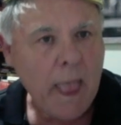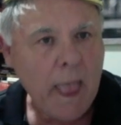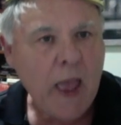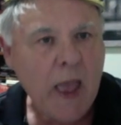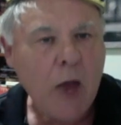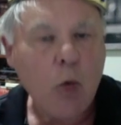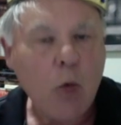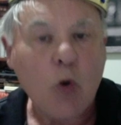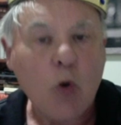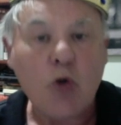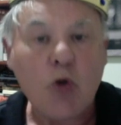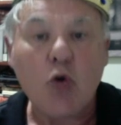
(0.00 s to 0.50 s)

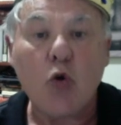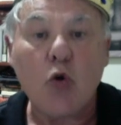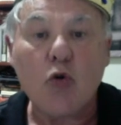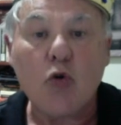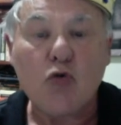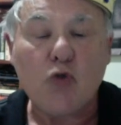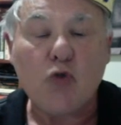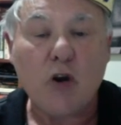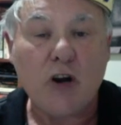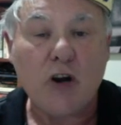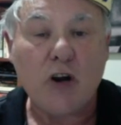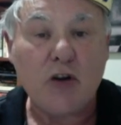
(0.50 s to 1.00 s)
What you're
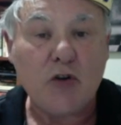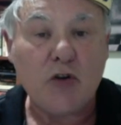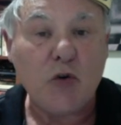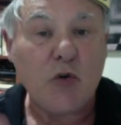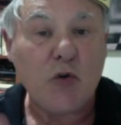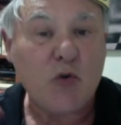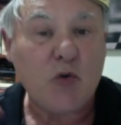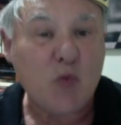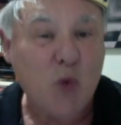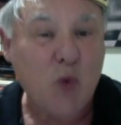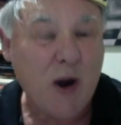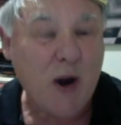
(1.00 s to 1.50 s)
trying to do
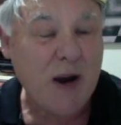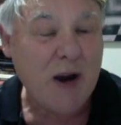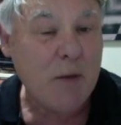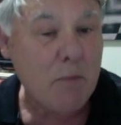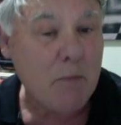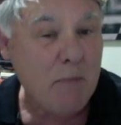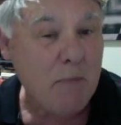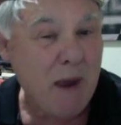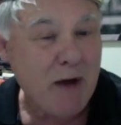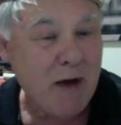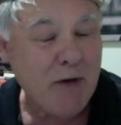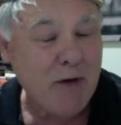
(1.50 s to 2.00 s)
is run a
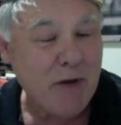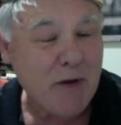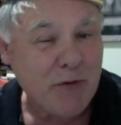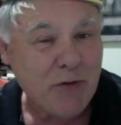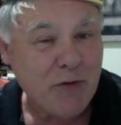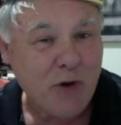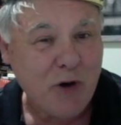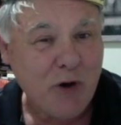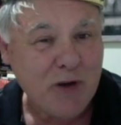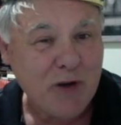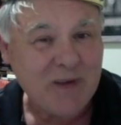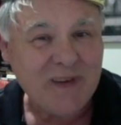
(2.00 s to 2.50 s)

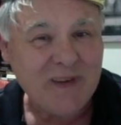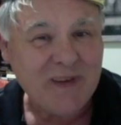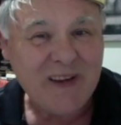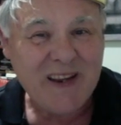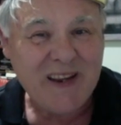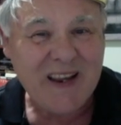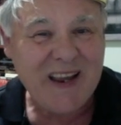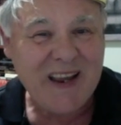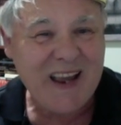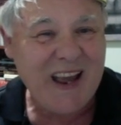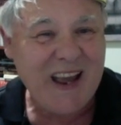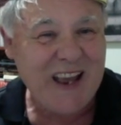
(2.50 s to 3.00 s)
marathon,
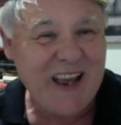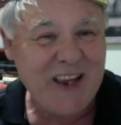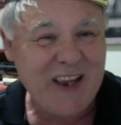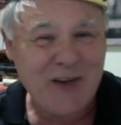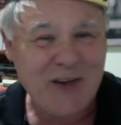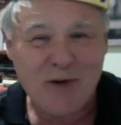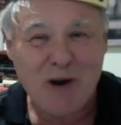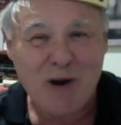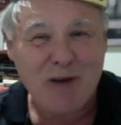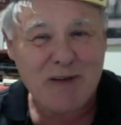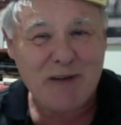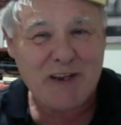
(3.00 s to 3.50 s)
and you're
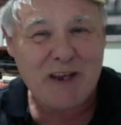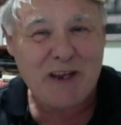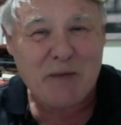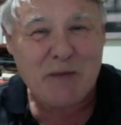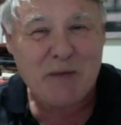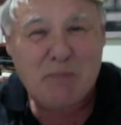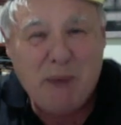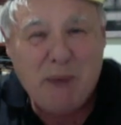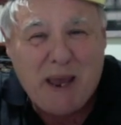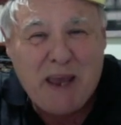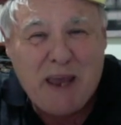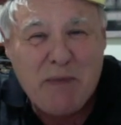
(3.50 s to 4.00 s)
only a
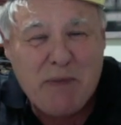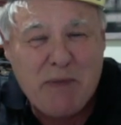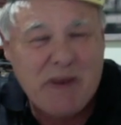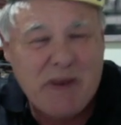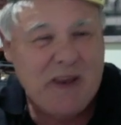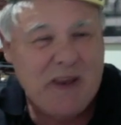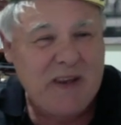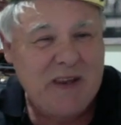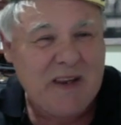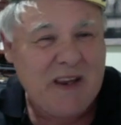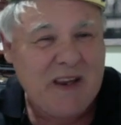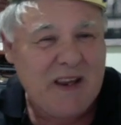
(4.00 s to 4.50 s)
baby
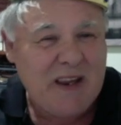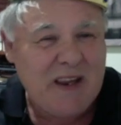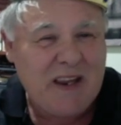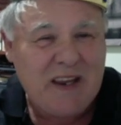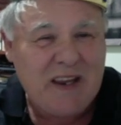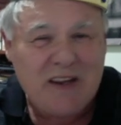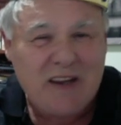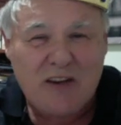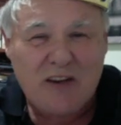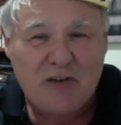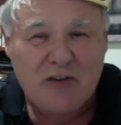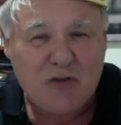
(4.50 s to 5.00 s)
in
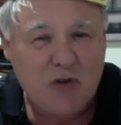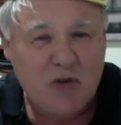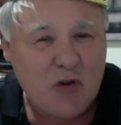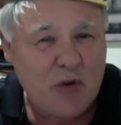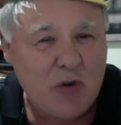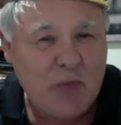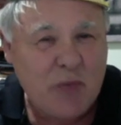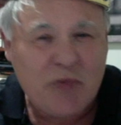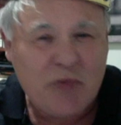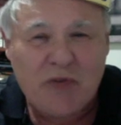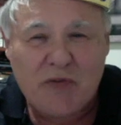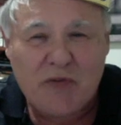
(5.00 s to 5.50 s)
the
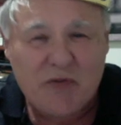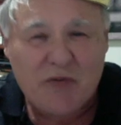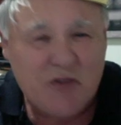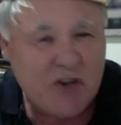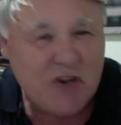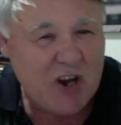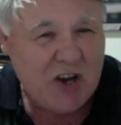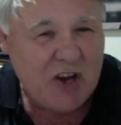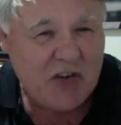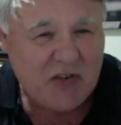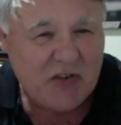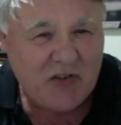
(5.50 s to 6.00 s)
terms of
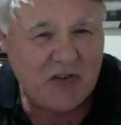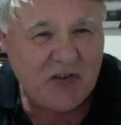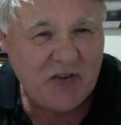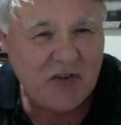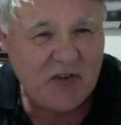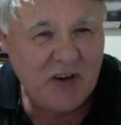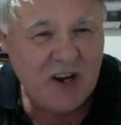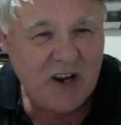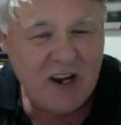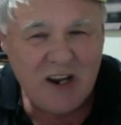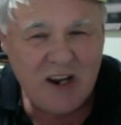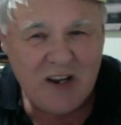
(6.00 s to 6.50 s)
chess.
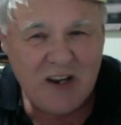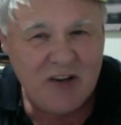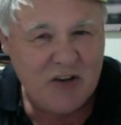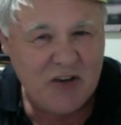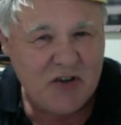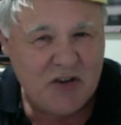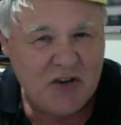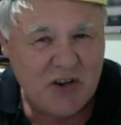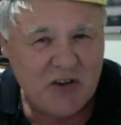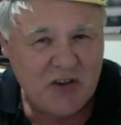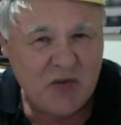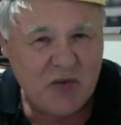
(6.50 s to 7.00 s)
In the
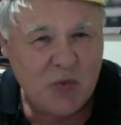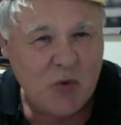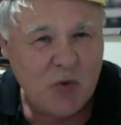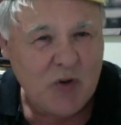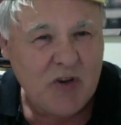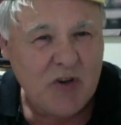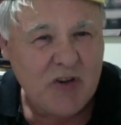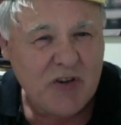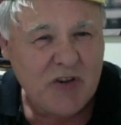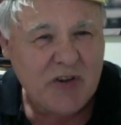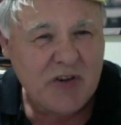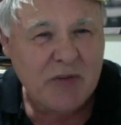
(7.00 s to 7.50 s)
chess world,
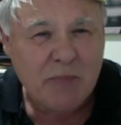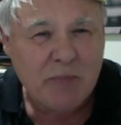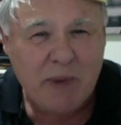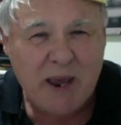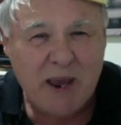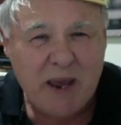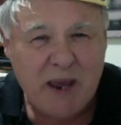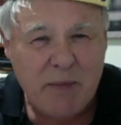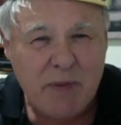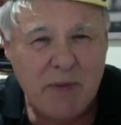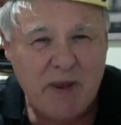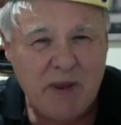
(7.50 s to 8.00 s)
just a
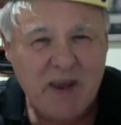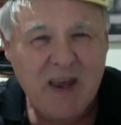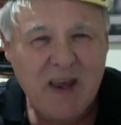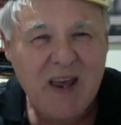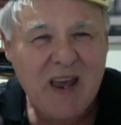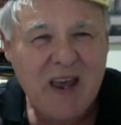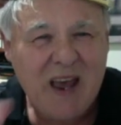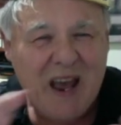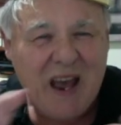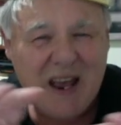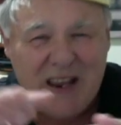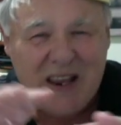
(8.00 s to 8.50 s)
baby,
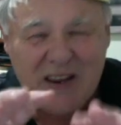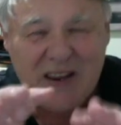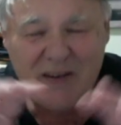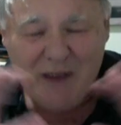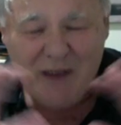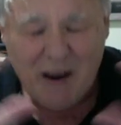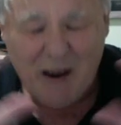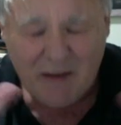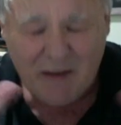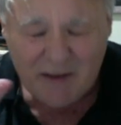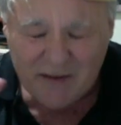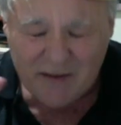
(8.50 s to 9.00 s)
and you've
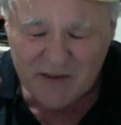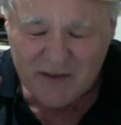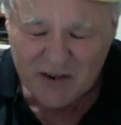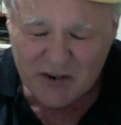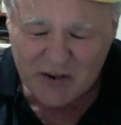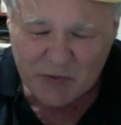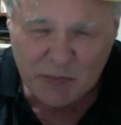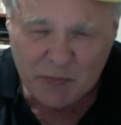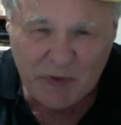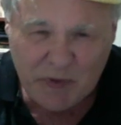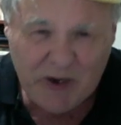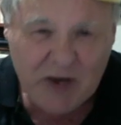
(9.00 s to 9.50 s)
only
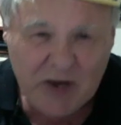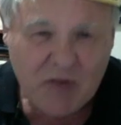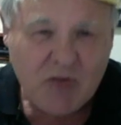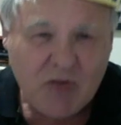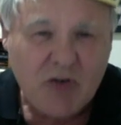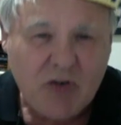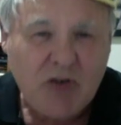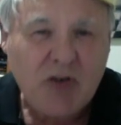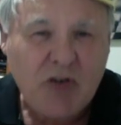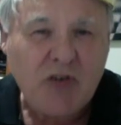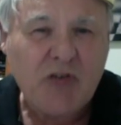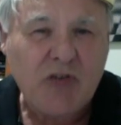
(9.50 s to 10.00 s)
just been
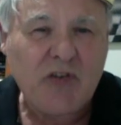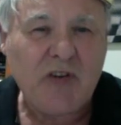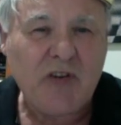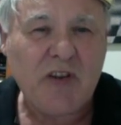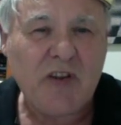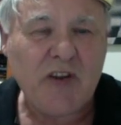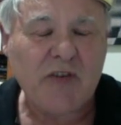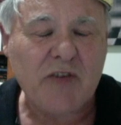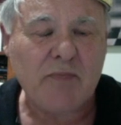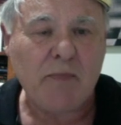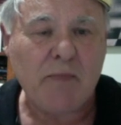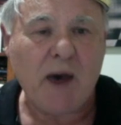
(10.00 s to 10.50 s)
introduced to
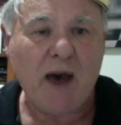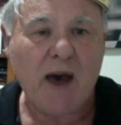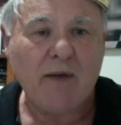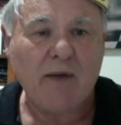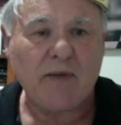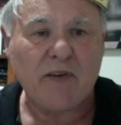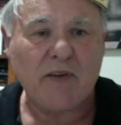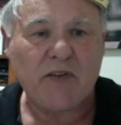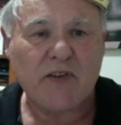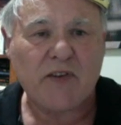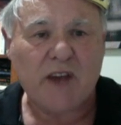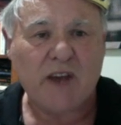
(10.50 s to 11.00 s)
this
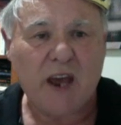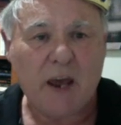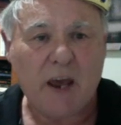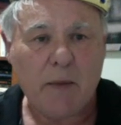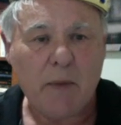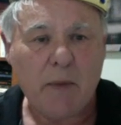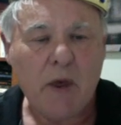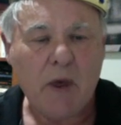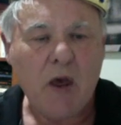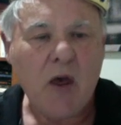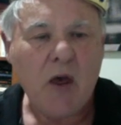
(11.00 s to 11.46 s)
marvellous game.